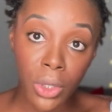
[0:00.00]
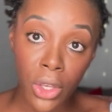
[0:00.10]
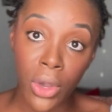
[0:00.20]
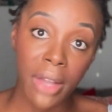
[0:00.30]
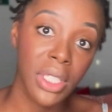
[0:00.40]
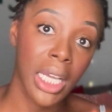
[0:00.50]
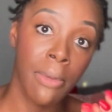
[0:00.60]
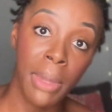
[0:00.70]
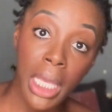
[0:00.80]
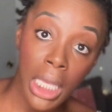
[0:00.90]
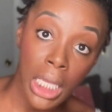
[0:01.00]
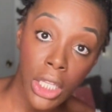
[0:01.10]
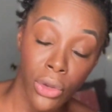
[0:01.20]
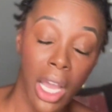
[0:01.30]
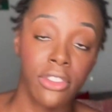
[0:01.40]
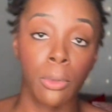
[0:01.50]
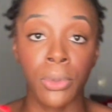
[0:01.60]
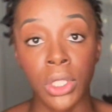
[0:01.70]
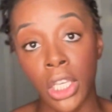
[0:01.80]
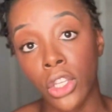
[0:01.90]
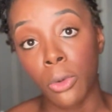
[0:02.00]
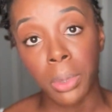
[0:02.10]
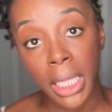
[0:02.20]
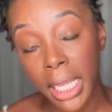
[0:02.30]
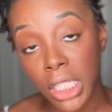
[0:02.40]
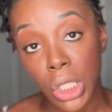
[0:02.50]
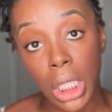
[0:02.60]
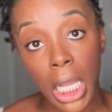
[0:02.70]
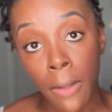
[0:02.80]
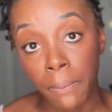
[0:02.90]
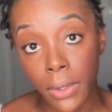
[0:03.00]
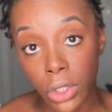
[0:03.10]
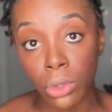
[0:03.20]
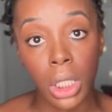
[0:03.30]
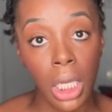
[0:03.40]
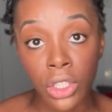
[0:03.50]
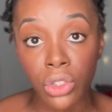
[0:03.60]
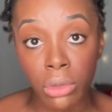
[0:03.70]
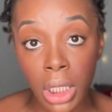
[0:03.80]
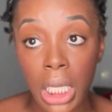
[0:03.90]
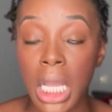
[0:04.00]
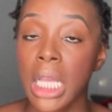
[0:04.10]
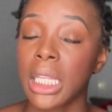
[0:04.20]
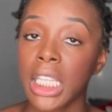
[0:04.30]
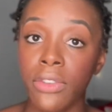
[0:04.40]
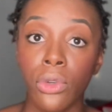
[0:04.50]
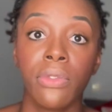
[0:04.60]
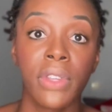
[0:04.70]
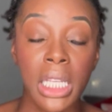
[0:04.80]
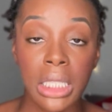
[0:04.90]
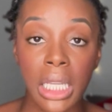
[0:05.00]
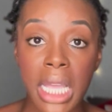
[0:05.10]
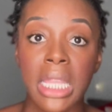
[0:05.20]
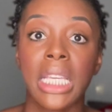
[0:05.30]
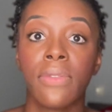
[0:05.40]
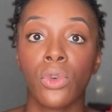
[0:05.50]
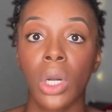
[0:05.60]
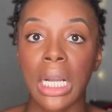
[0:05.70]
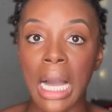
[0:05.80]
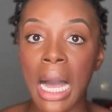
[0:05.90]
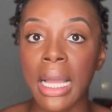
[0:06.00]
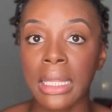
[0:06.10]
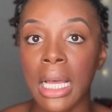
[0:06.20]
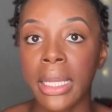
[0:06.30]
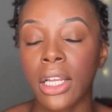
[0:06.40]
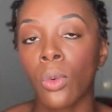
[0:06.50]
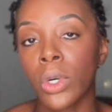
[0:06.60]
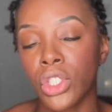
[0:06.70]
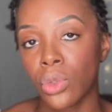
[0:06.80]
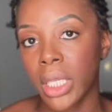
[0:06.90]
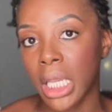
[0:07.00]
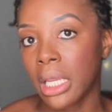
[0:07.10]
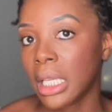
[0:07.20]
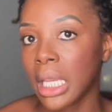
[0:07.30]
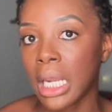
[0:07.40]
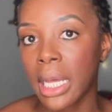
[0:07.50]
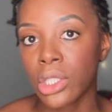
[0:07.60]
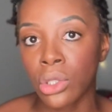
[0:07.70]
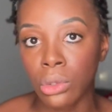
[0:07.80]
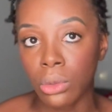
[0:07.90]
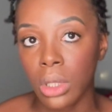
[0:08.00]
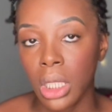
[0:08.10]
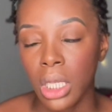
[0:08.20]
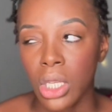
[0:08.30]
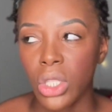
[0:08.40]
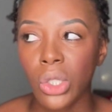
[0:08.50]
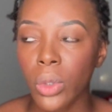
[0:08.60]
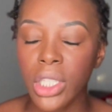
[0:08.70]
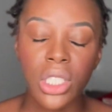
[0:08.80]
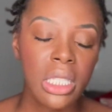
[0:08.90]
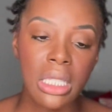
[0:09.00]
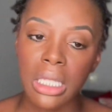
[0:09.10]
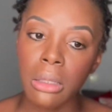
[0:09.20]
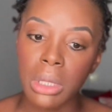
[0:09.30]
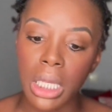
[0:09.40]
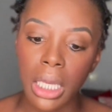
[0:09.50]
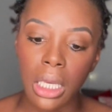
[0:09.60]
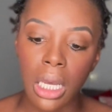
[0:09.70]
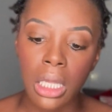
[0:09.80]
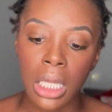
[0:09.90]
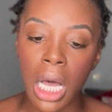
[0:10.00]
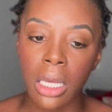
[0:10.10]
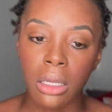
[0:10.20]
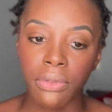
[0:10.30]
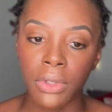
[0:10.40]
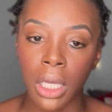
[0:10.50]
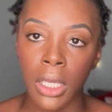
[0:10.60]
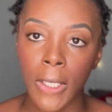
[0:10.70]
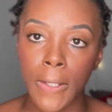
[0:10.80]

you have to come in, you have to present your plan to the country. They give you a visa and they give you a guideline of what you can and cannot do. So it just seems like a lot of like